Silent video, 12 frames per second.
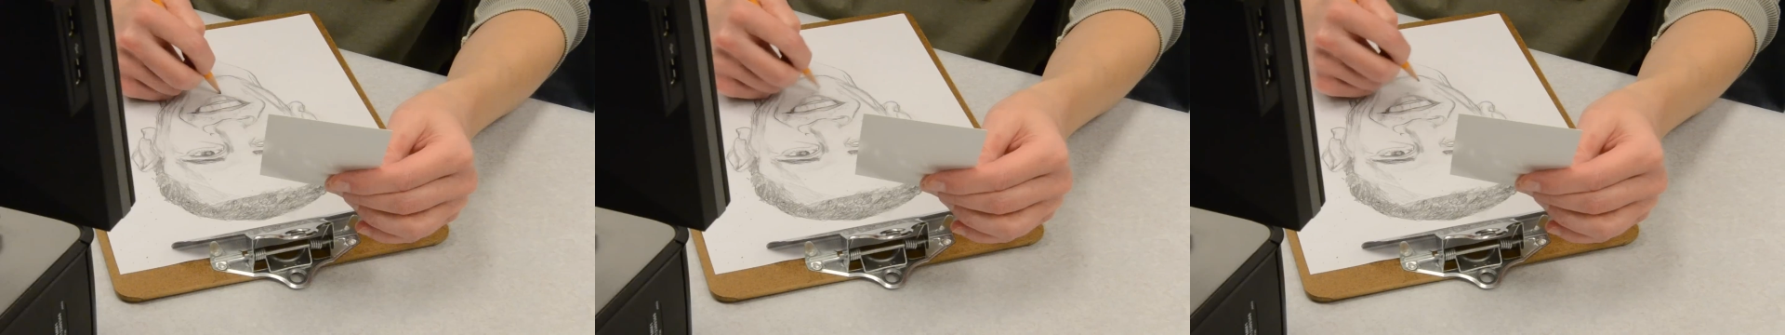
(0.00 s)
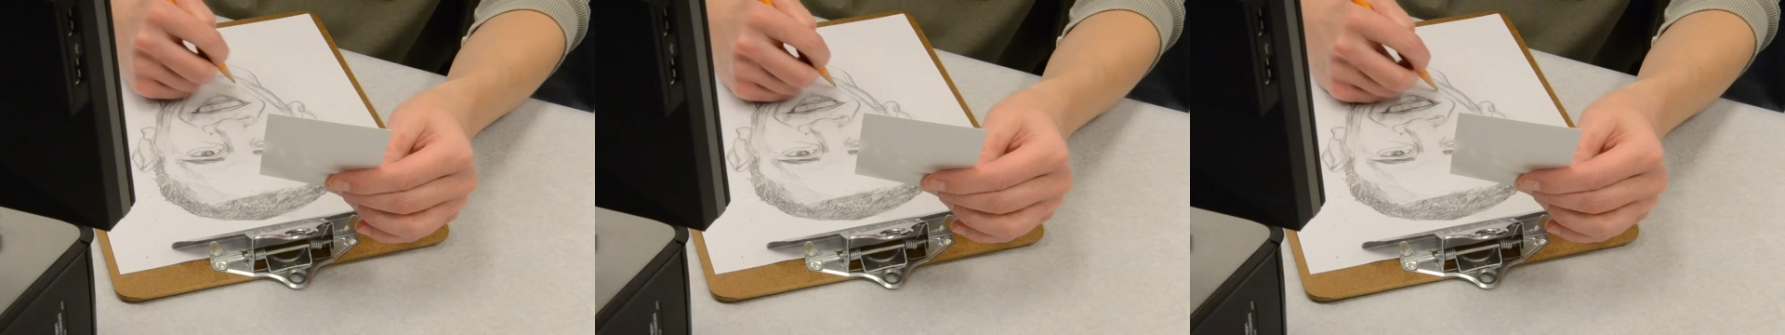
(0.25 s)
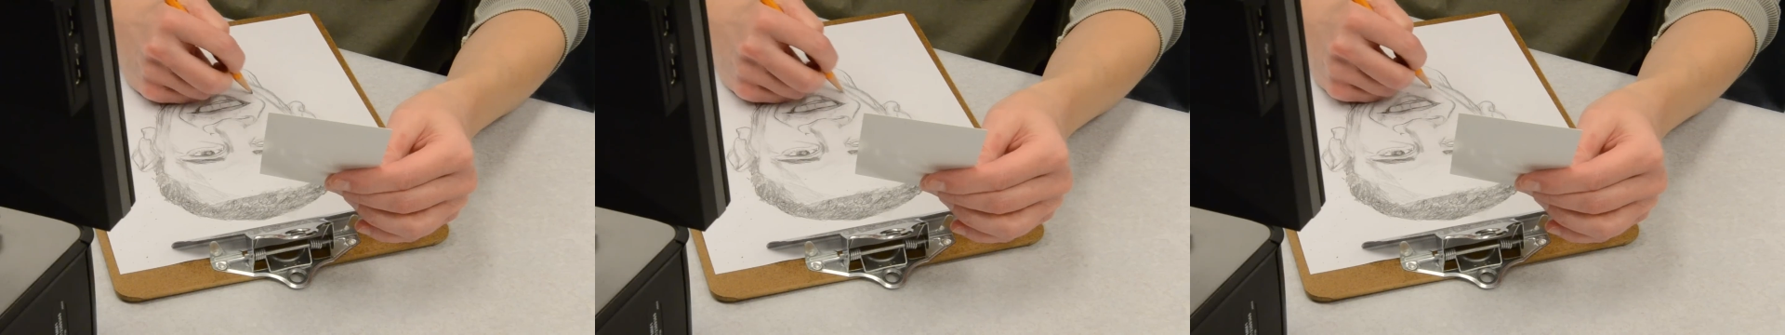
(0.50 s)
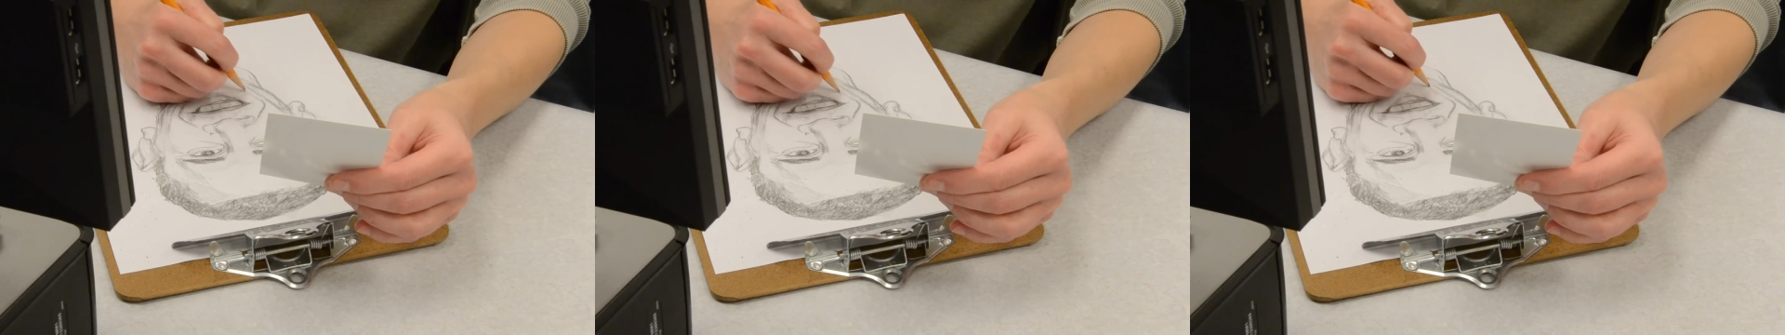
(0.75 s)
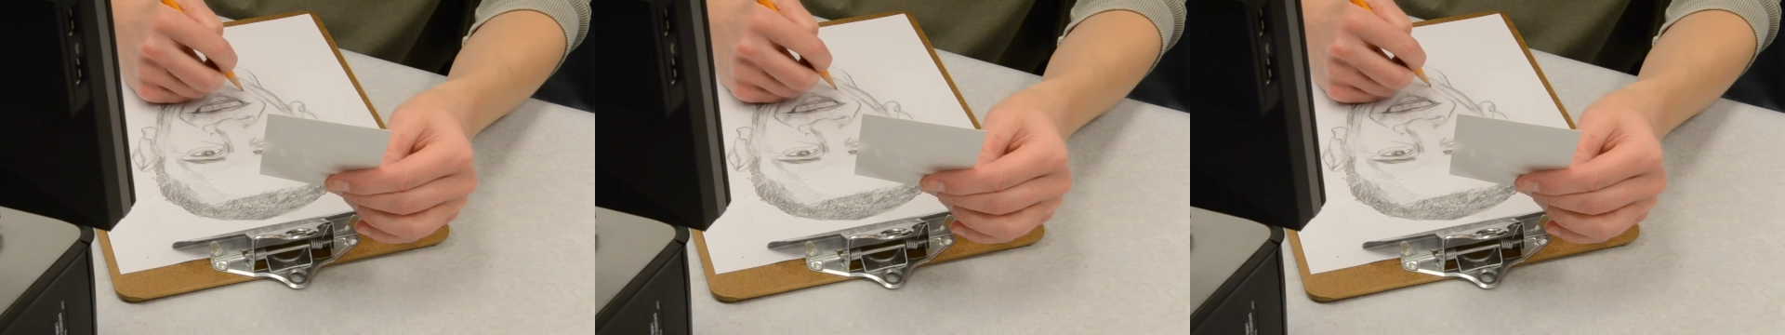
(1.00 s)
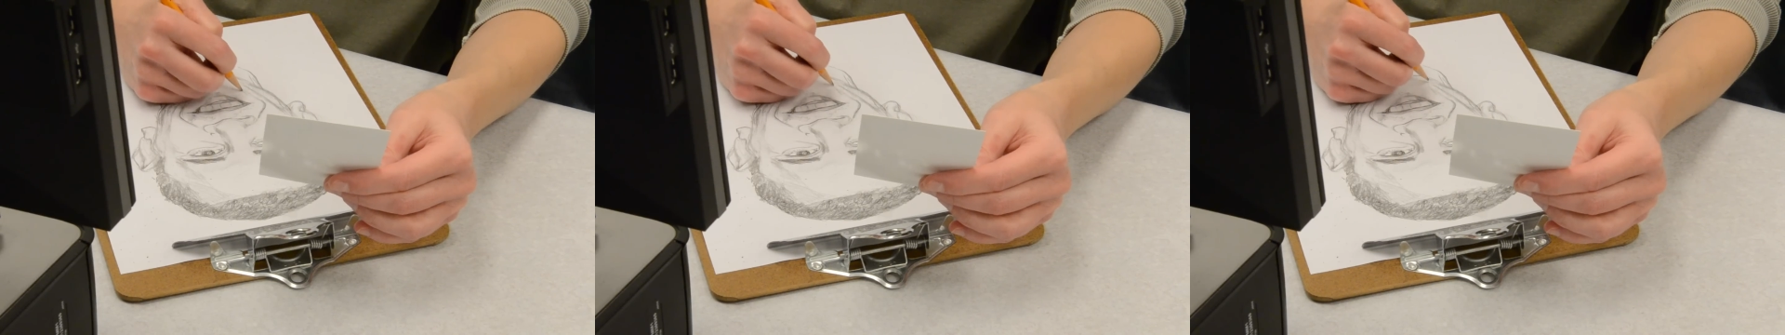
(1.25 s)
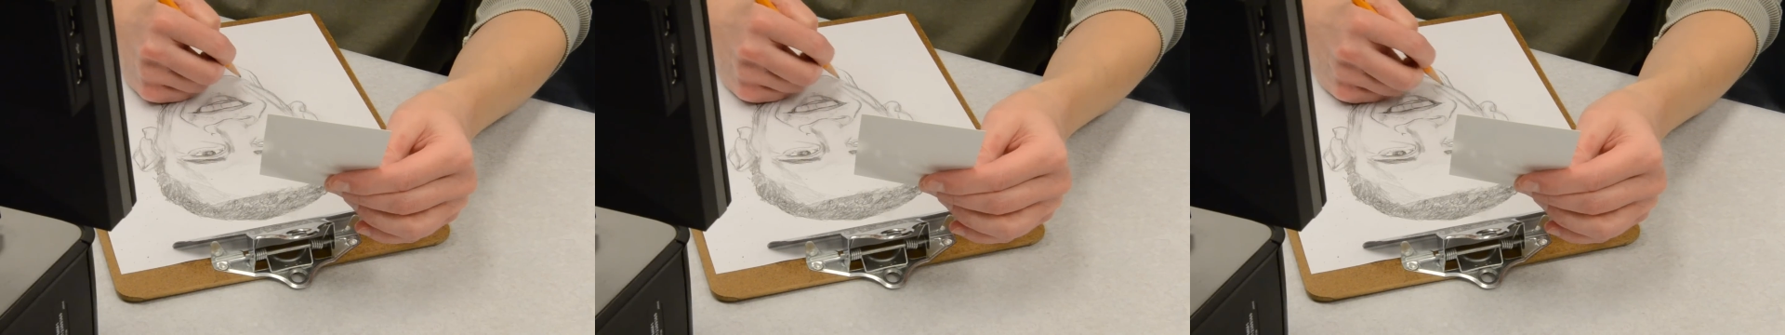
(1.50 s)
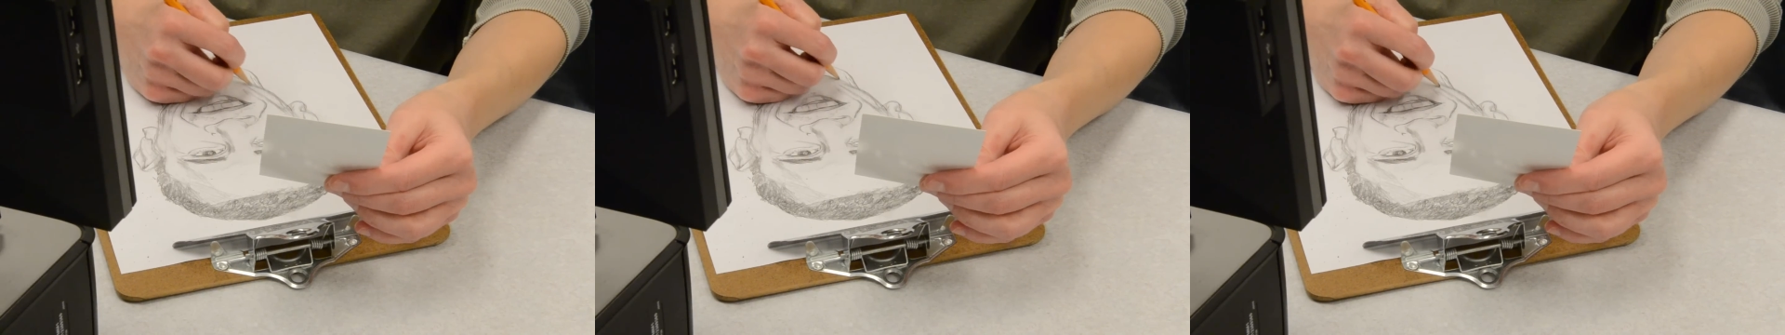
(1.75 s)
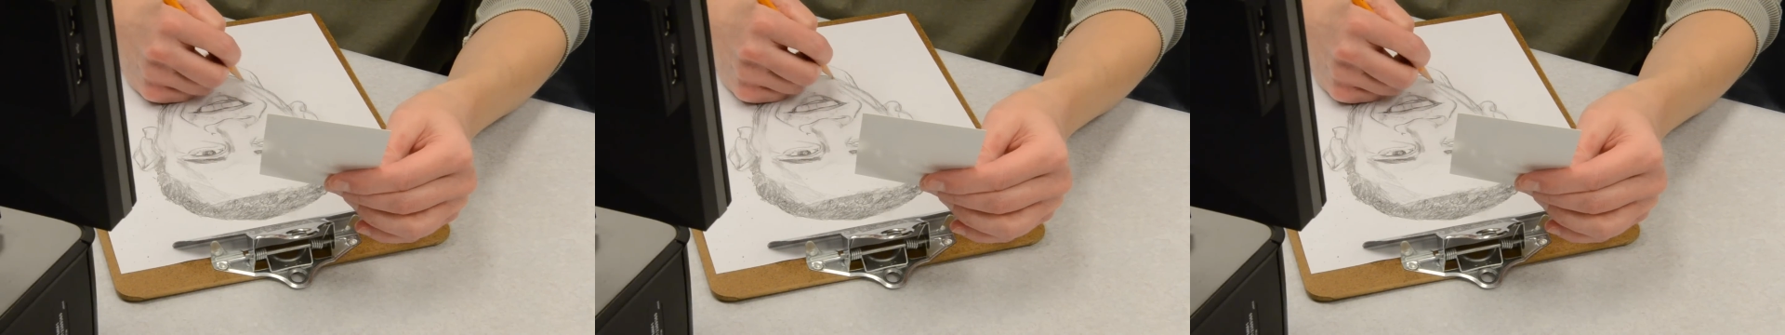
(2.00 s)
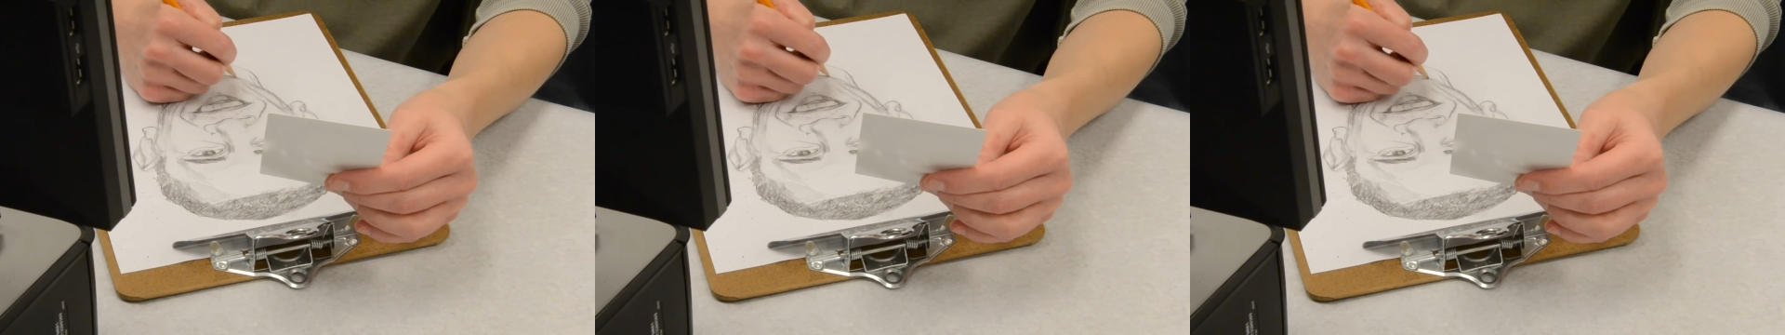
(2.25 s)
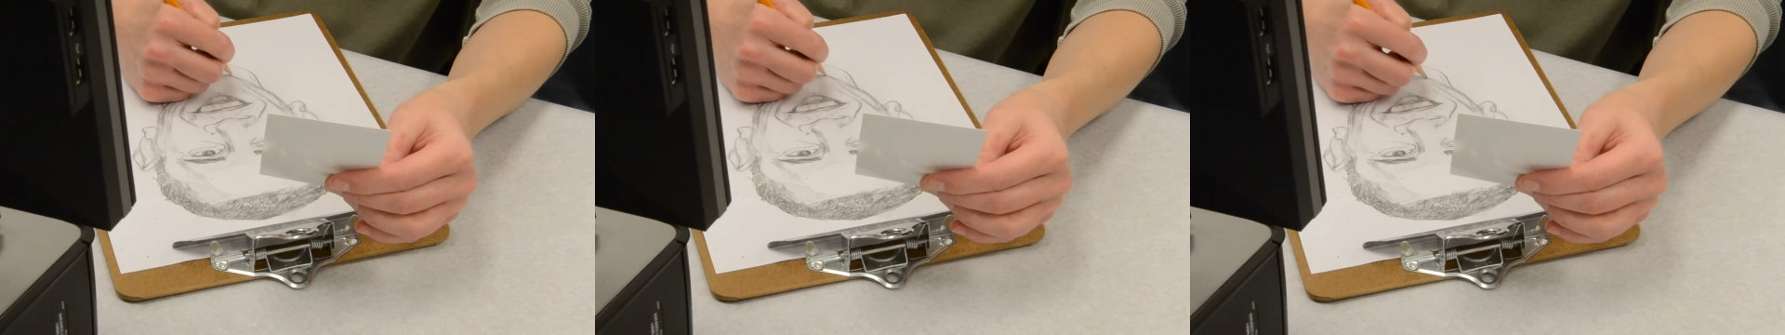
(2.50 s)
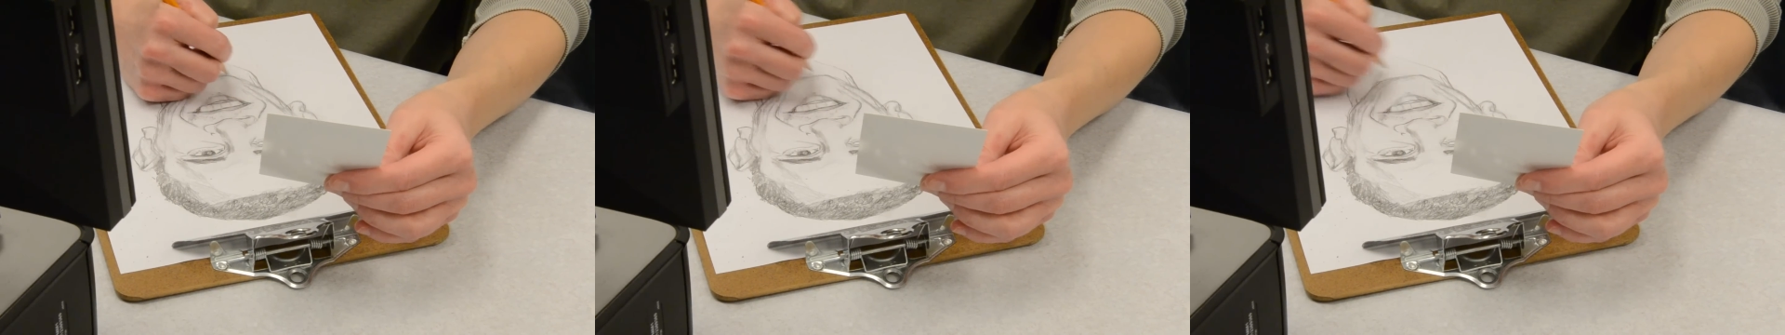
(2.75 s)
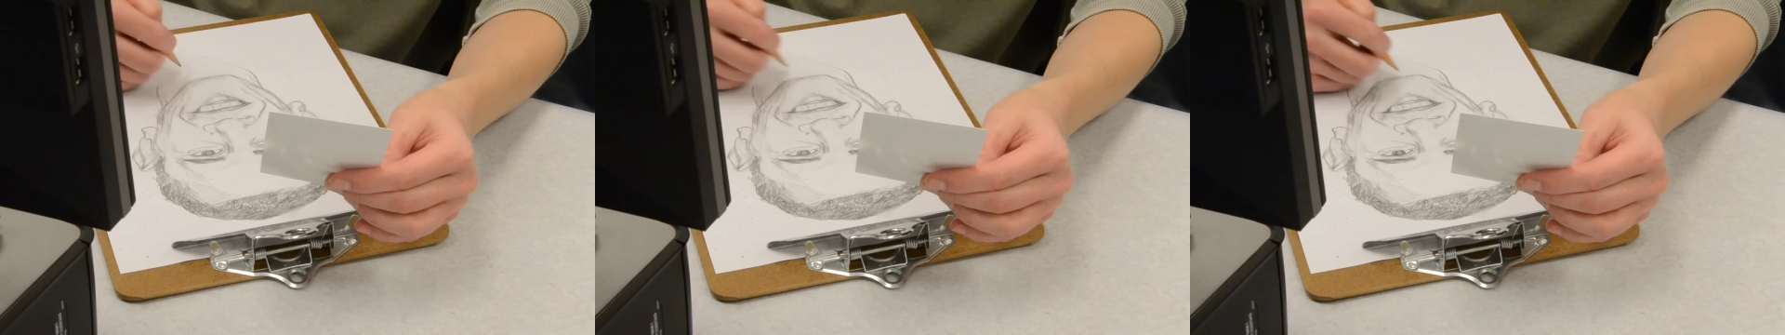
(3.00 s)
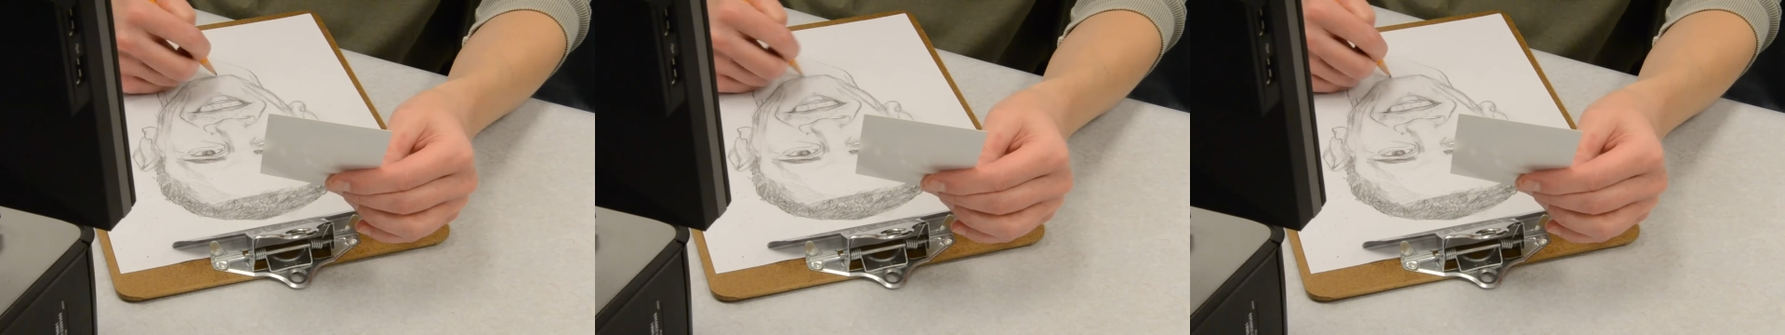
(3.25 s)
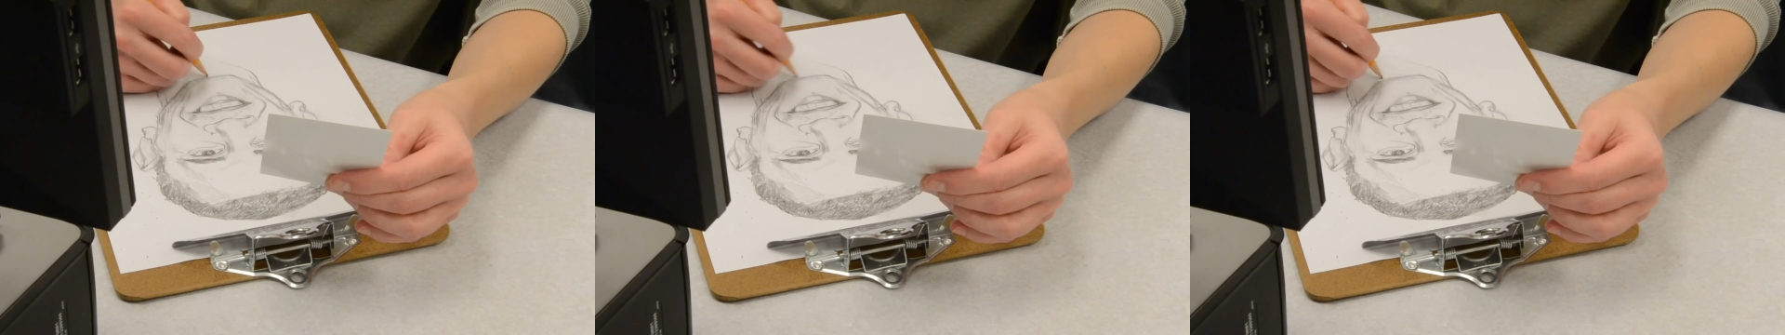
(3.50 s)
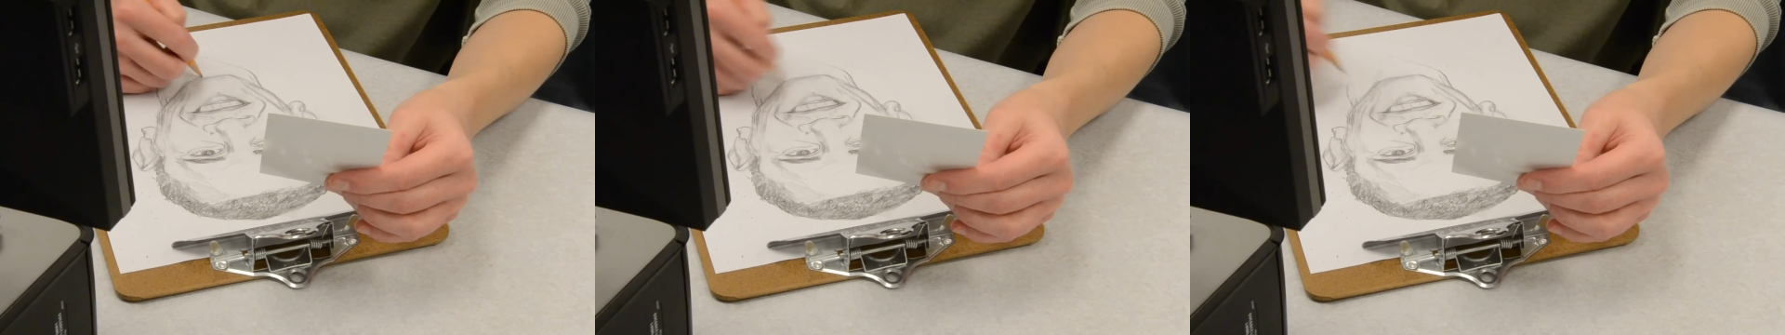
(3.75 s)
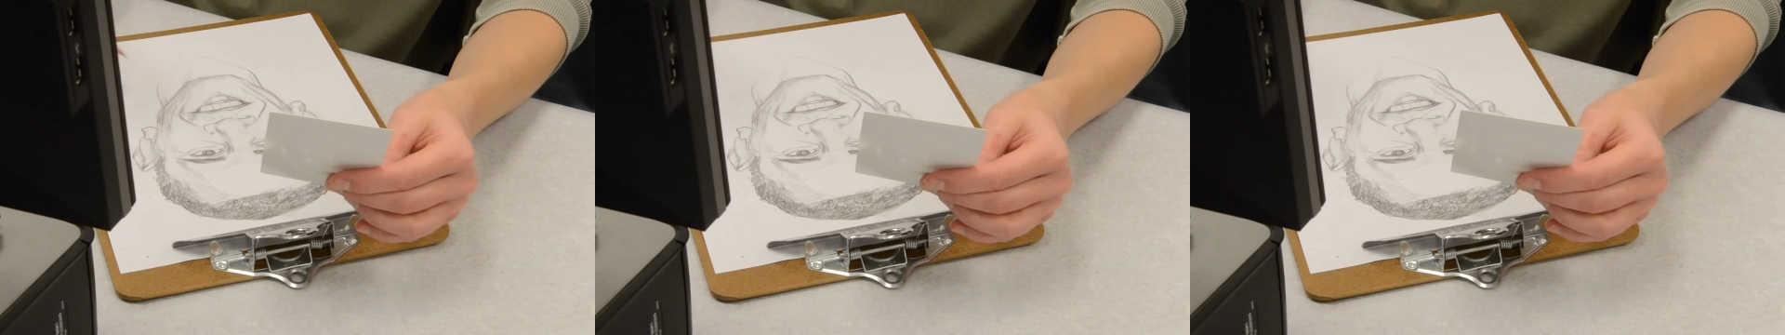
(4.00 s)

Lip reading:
Nobody's mouth can be seen.